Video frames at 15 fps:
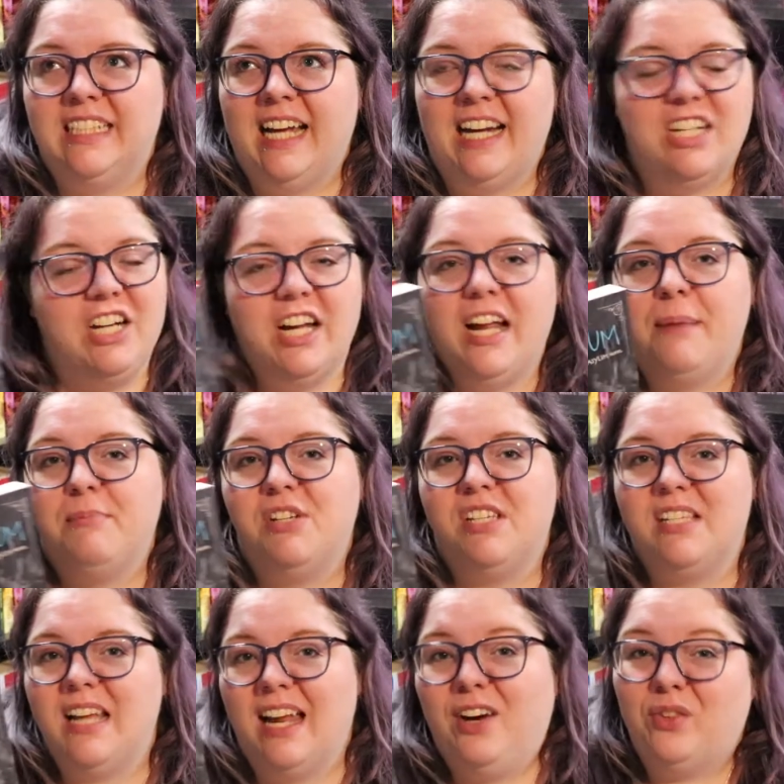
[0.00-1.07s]
I, I'm
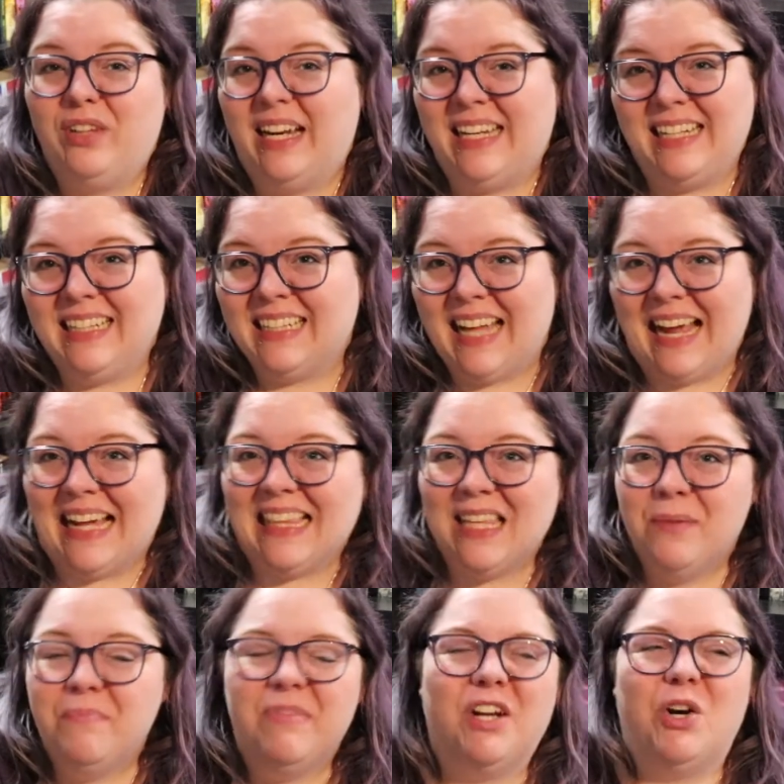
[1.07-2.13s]
just, I don't, I didn't like
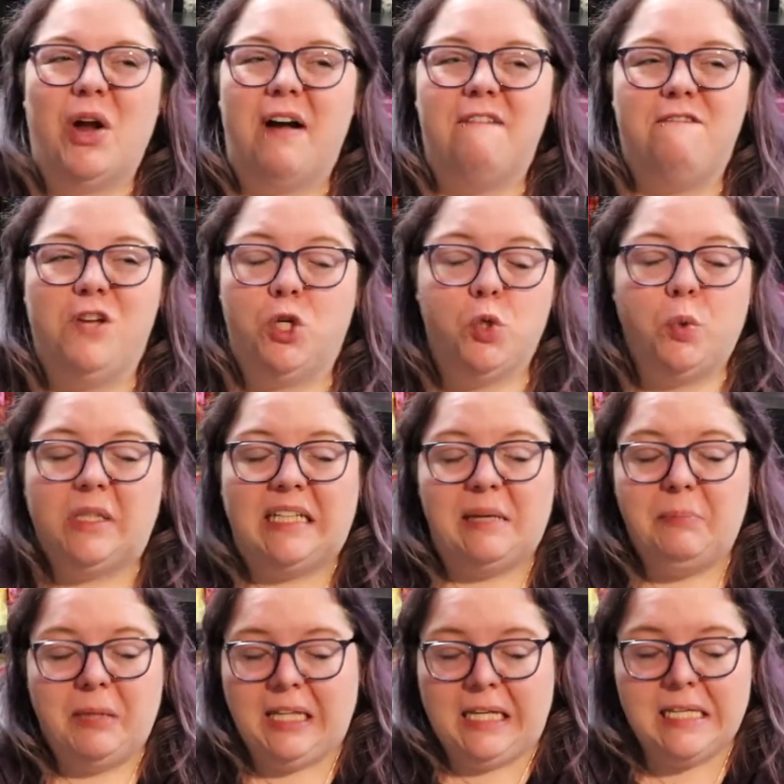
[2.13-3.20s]
them. They're not visually
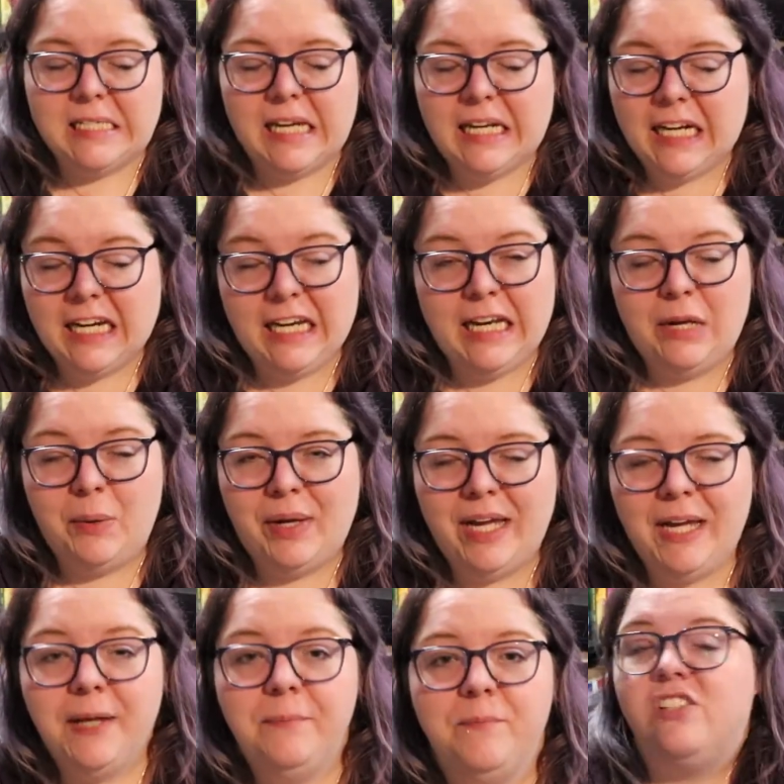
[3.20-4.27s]
pleasing in any
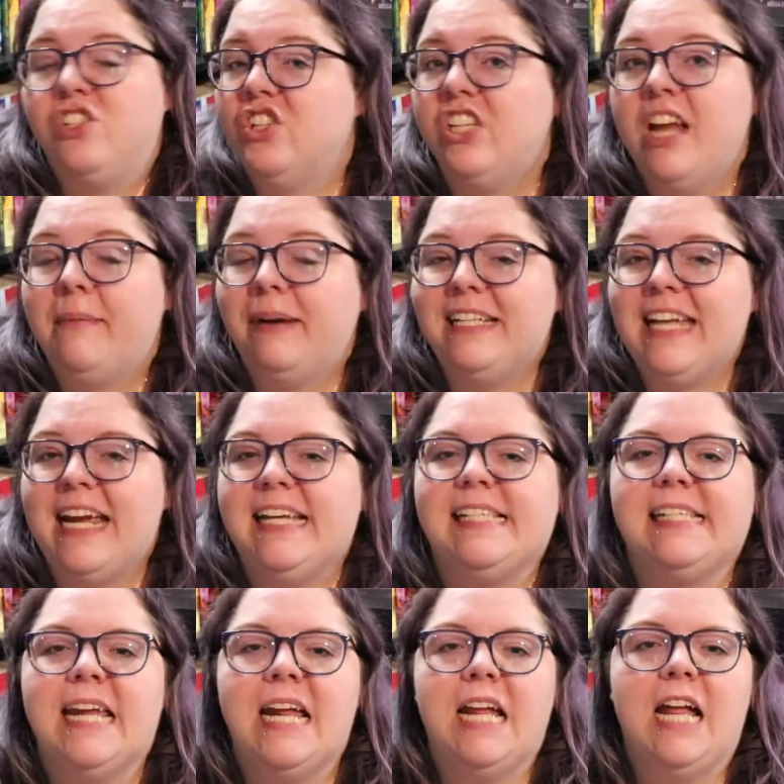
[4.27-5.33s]
way. Just not my
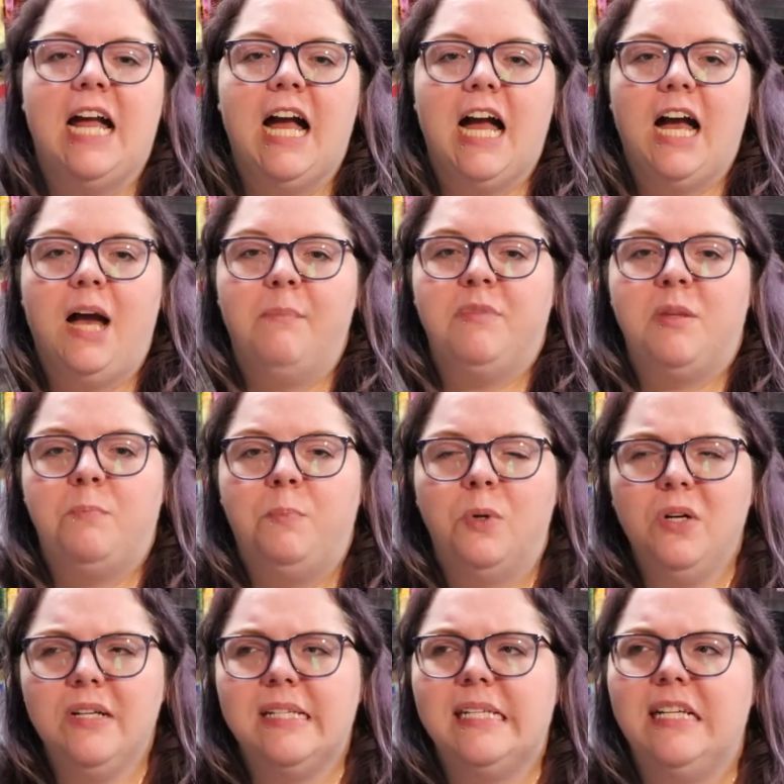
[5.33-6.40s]
taste. Um, the
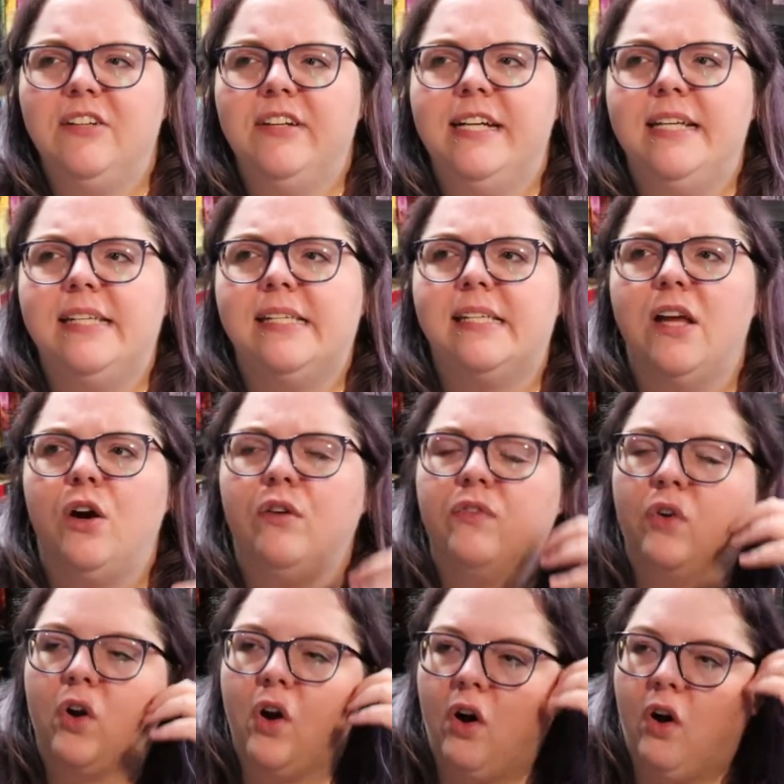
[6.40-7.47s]
book series
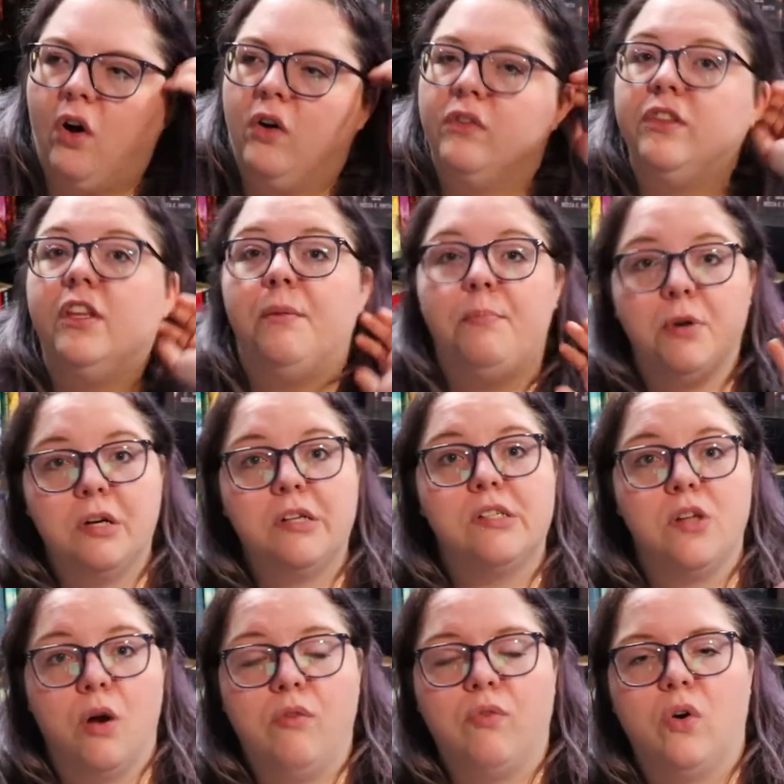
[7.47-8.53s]
overall, the
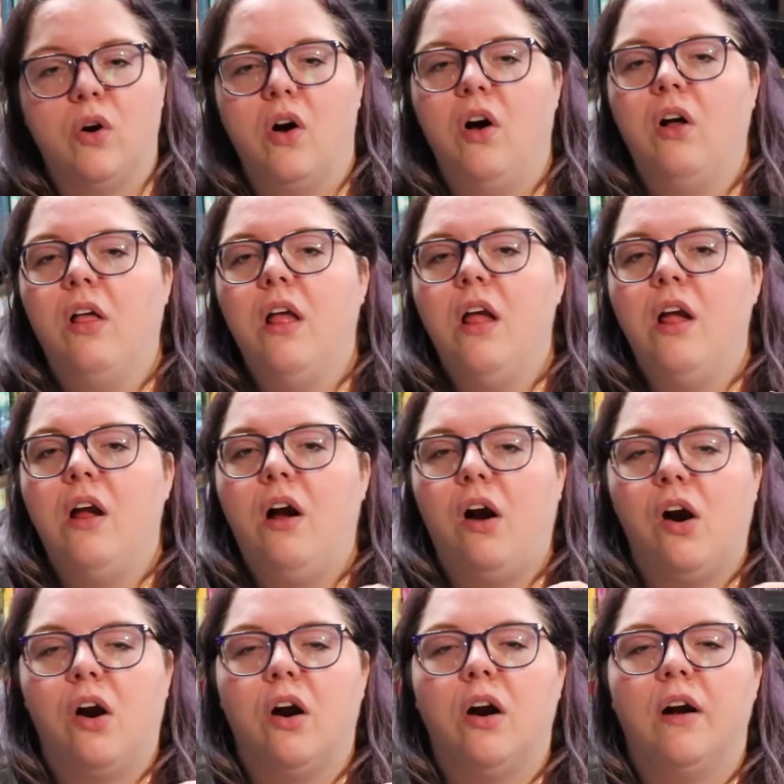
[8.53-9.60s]
books overall,
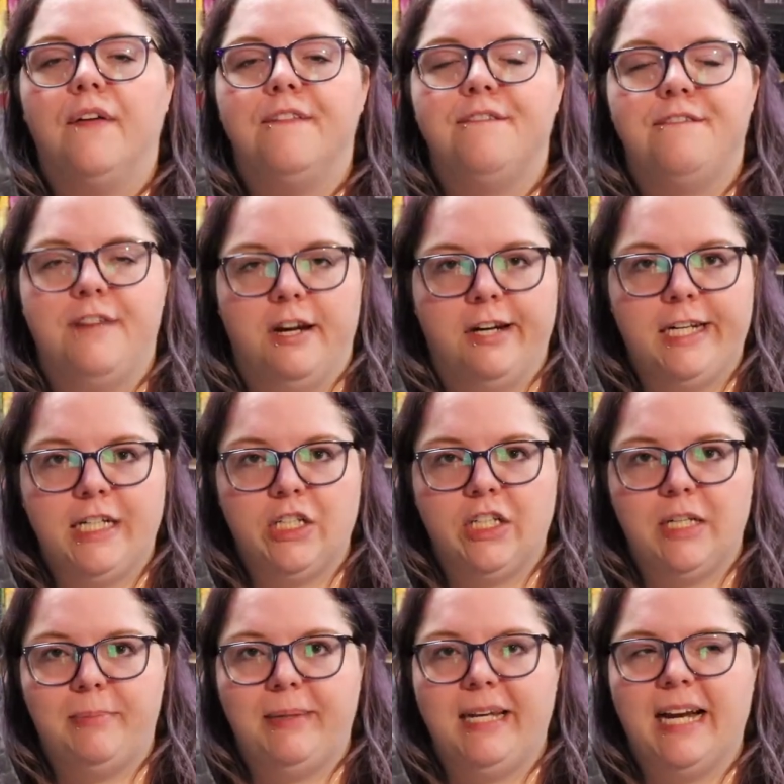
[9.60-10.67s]
are very
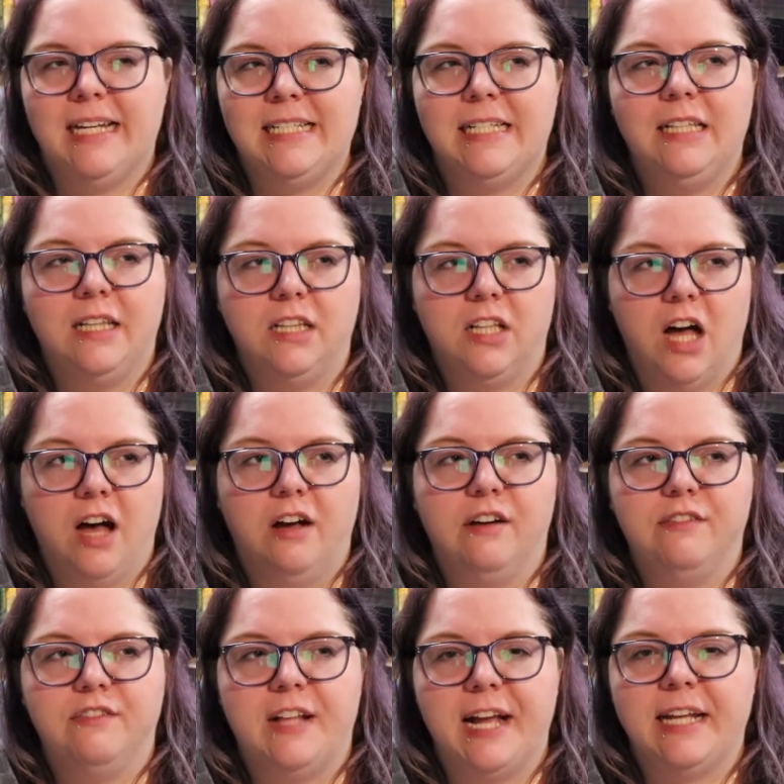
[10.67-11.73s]
creepy. I did
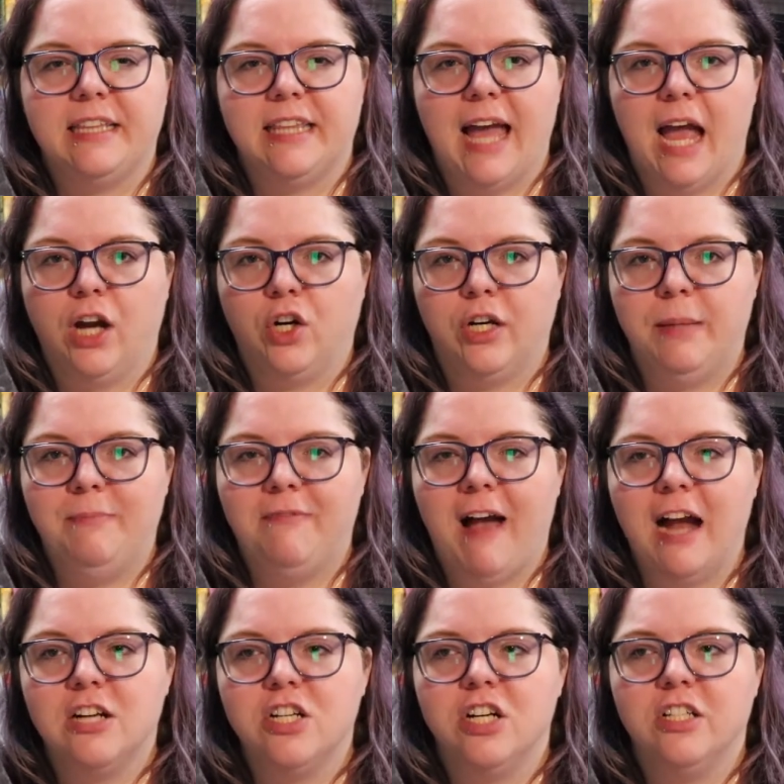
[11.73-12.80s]
love like that creep
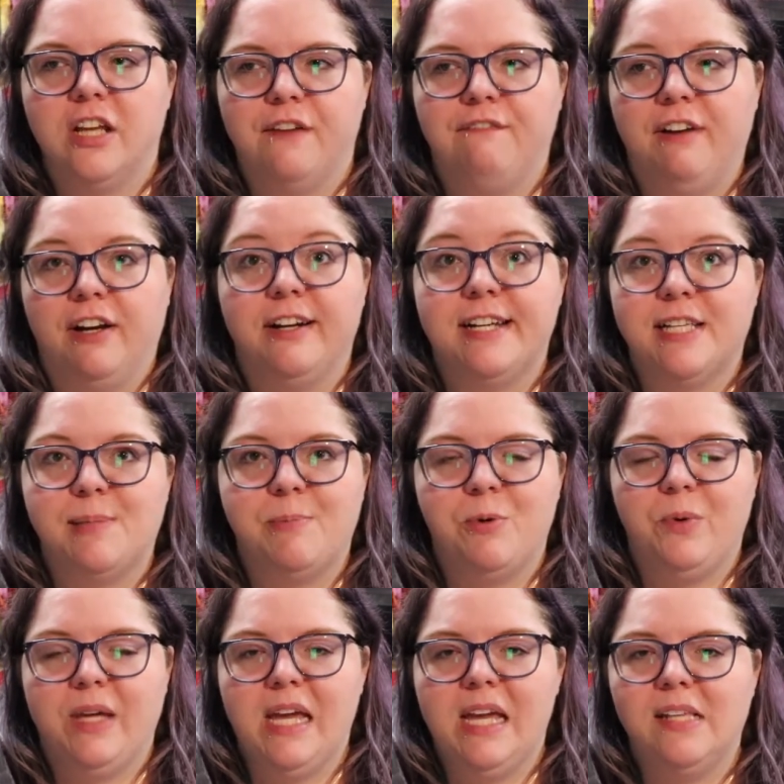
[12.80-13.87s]
factor. They're very
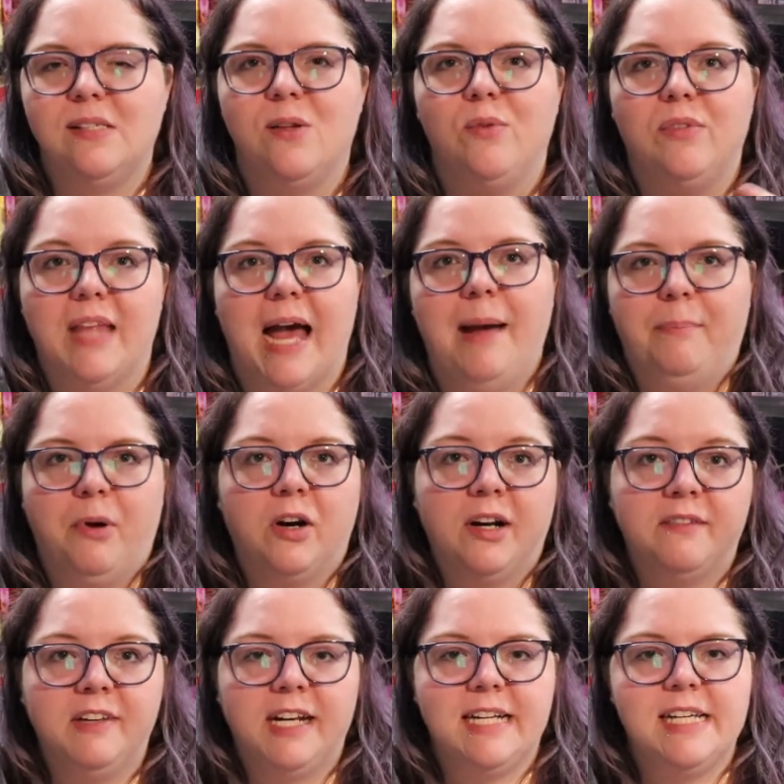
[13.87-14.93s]
spooky. So that part
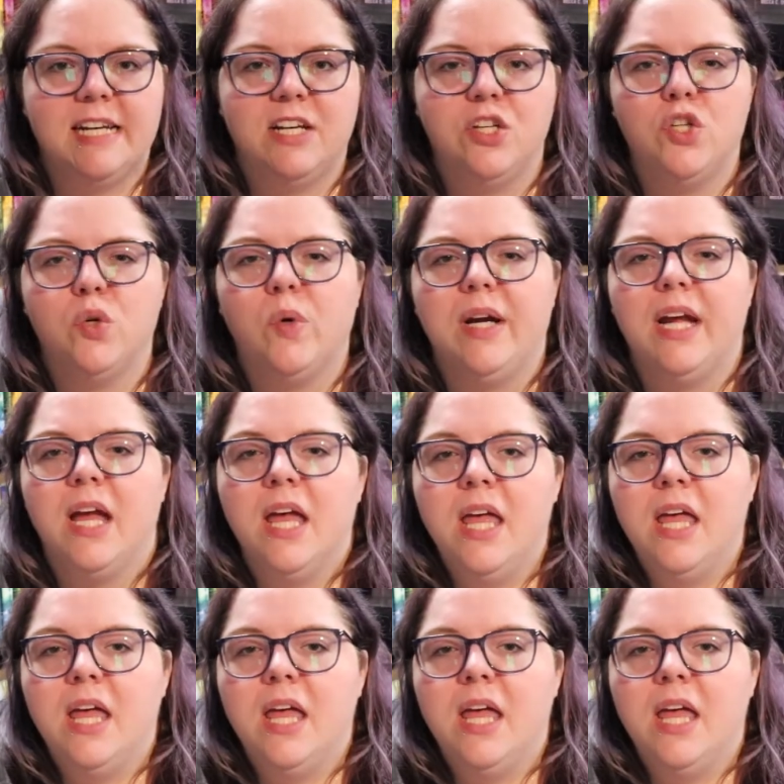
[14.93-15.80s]
of it I did enjoy.